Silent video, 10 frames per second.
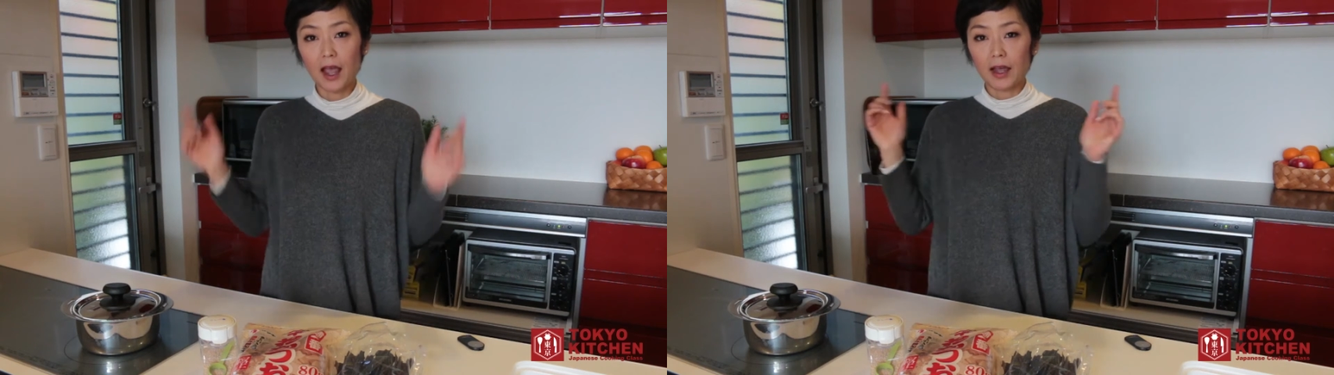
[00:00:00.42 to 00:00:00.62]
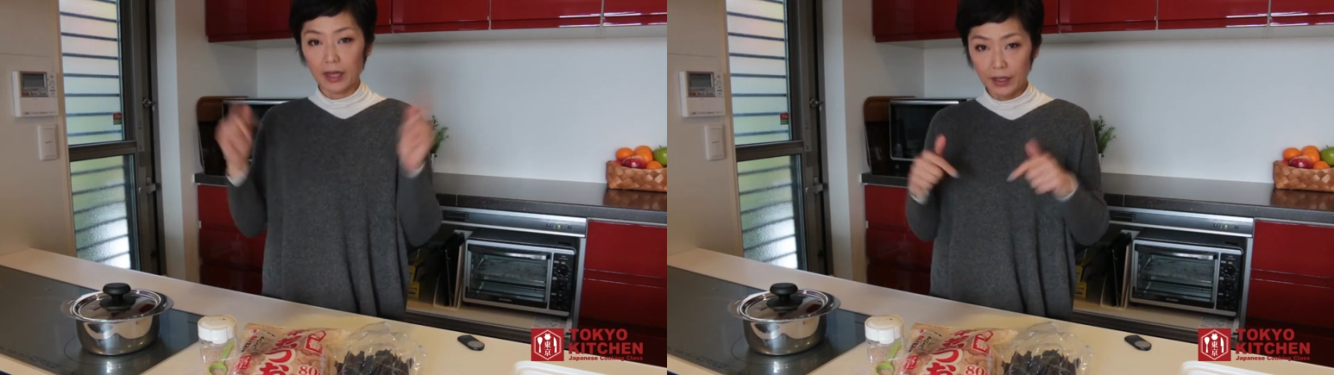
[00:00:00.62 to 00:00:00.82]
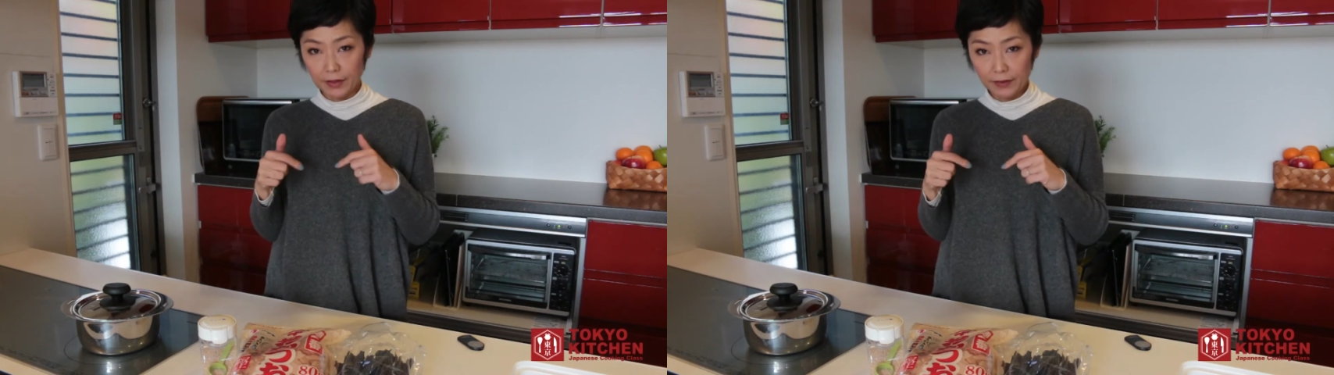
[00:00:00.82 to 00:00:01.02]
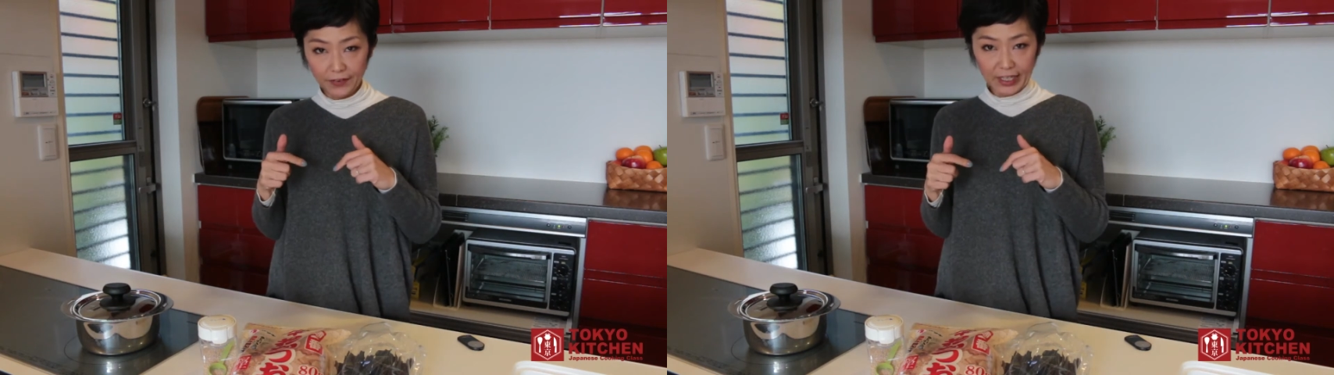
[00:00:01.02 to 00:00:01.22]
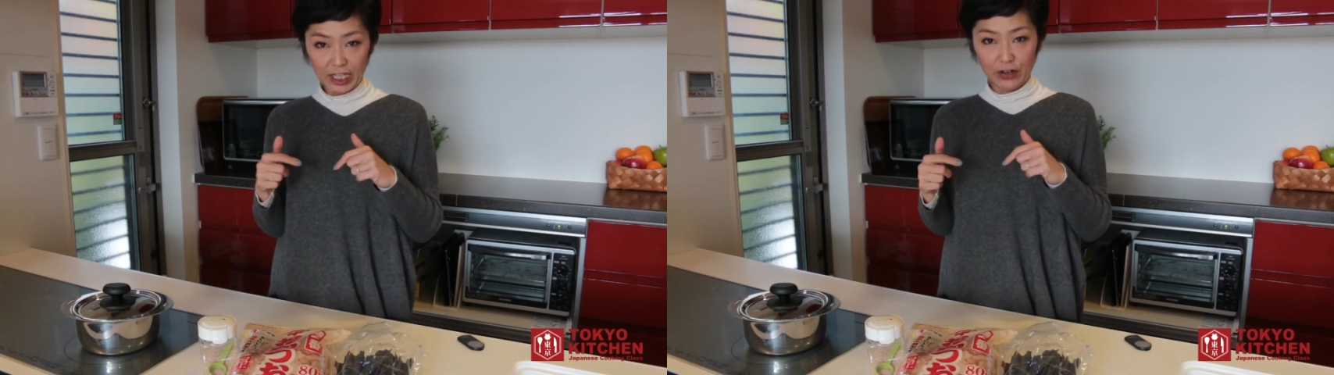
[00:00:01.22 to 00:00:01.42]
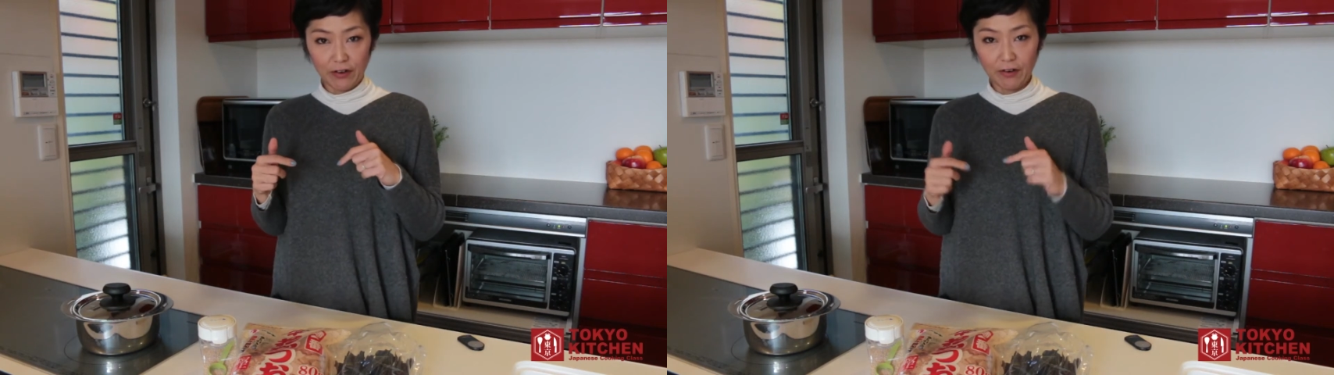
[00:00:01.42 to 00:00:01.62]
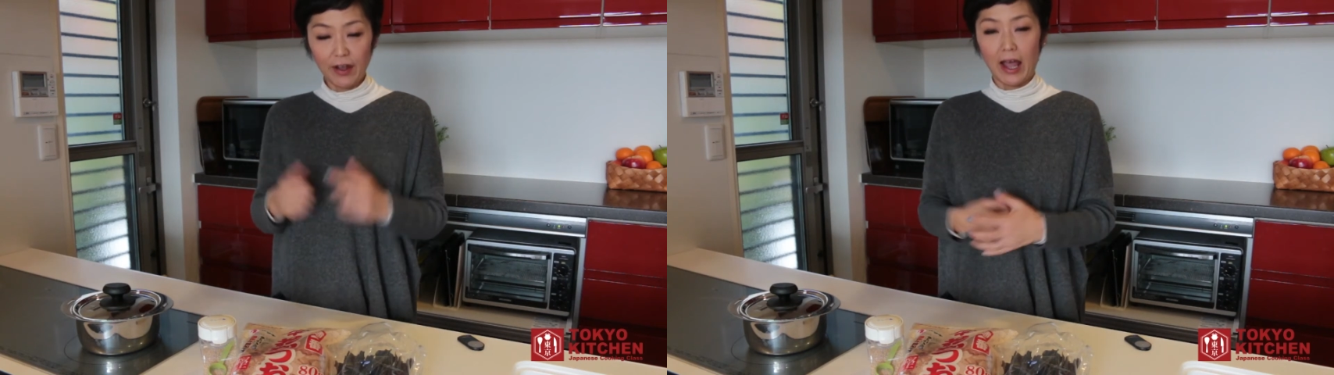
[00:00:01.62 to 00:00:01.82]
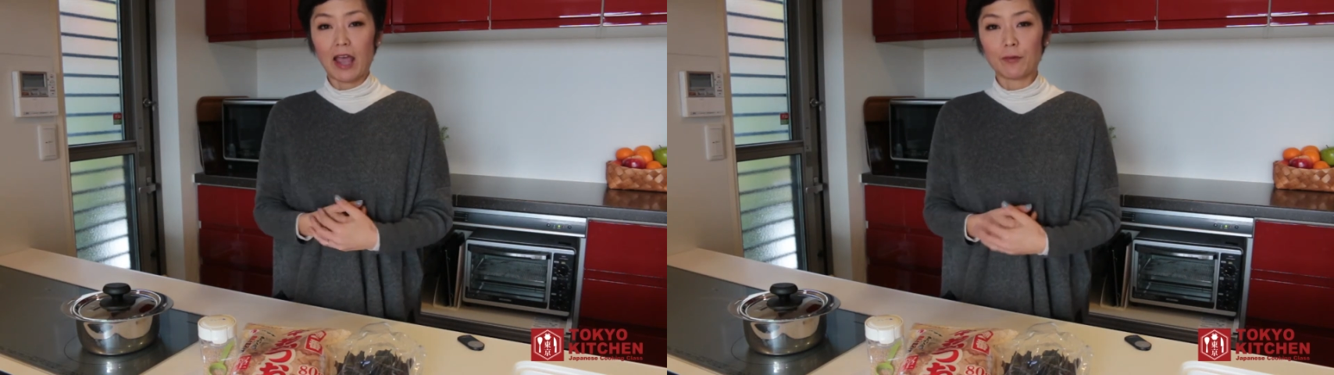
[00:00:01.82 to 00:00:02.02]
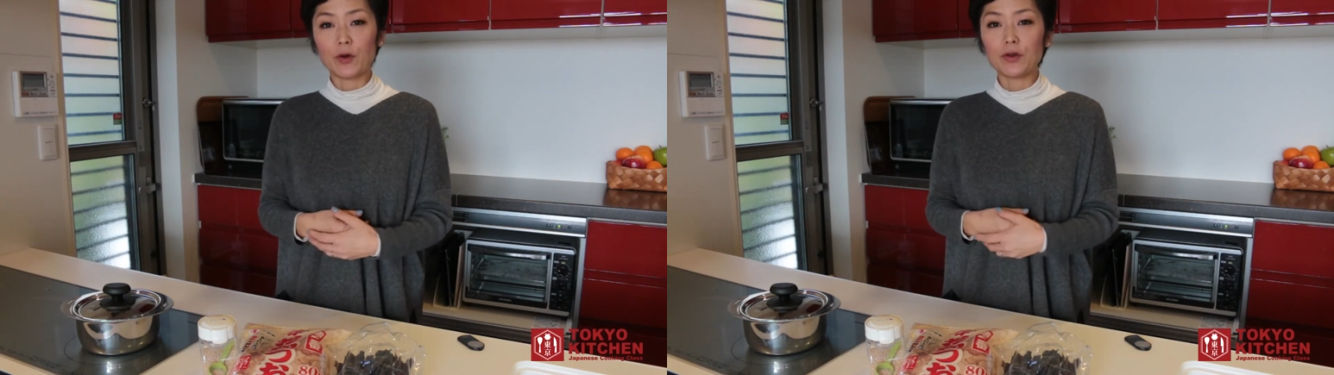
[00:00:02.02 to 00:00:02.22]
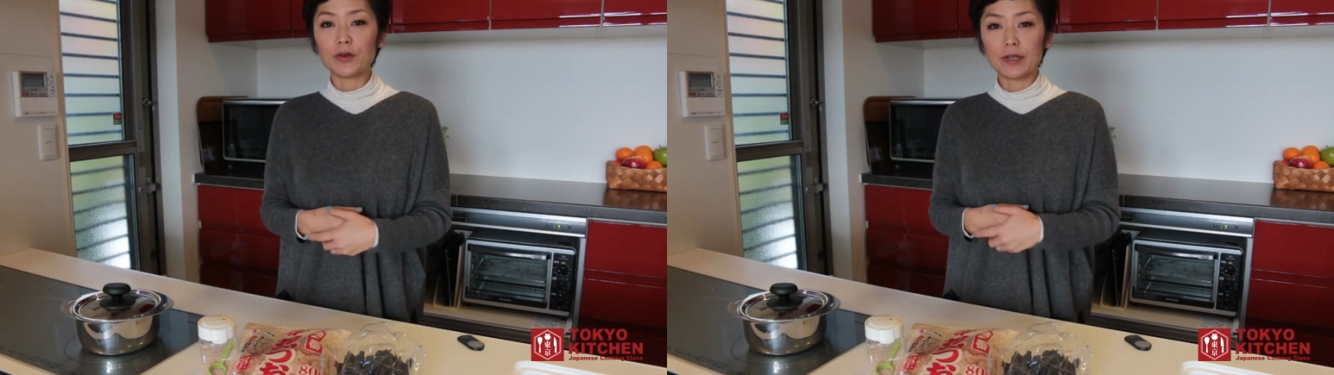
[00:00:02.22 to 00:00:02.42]
In this video, I'm
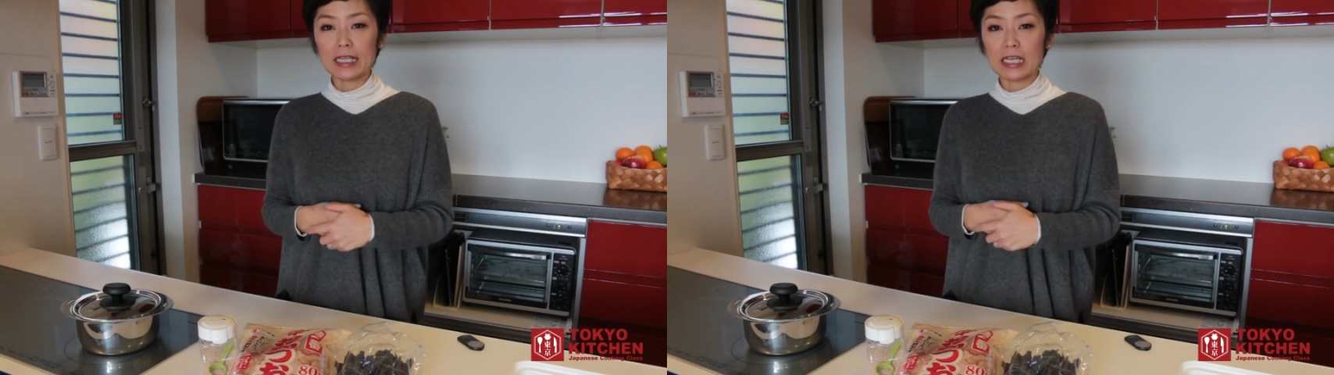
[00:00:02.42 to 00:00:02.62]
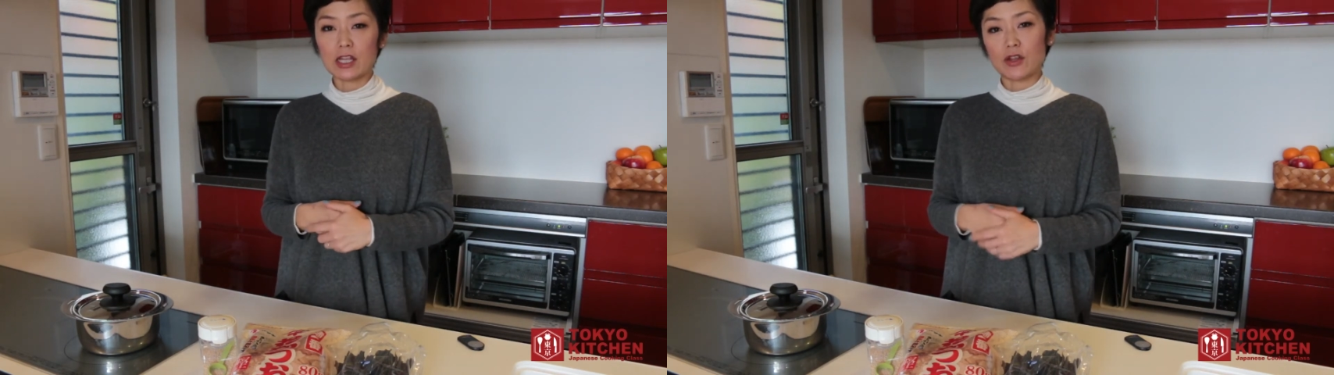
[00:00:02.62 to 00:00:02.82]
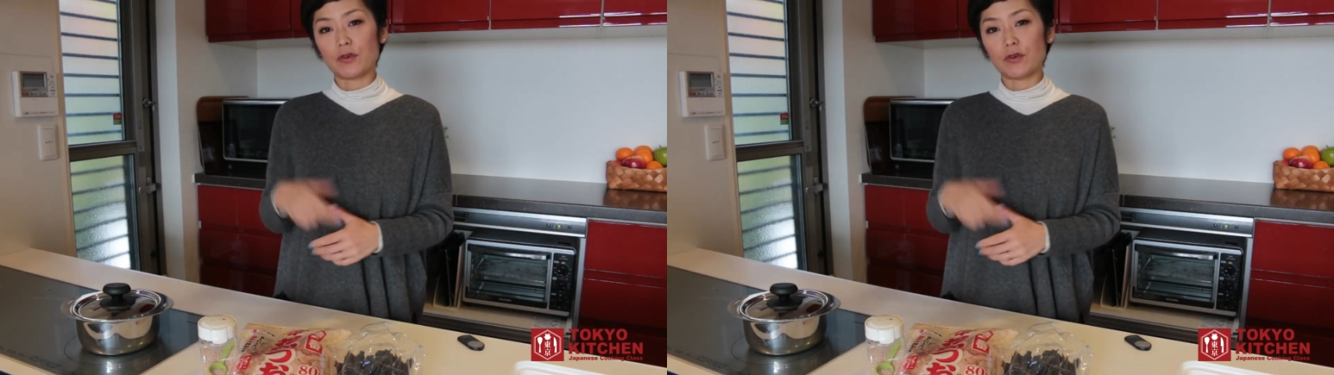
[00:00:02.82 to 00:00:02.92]
going to teach